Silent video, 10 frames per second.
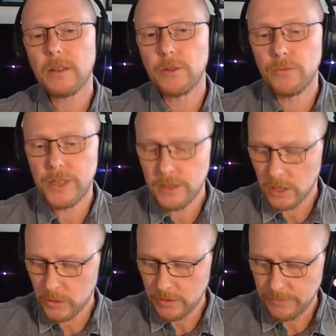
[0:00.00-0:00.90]
through
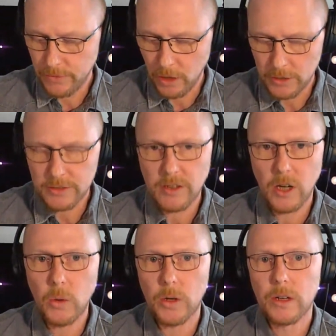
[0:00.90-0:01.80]
video is far
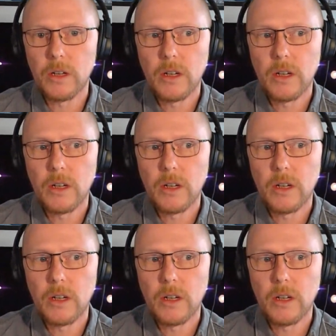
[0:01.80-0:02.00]
slower.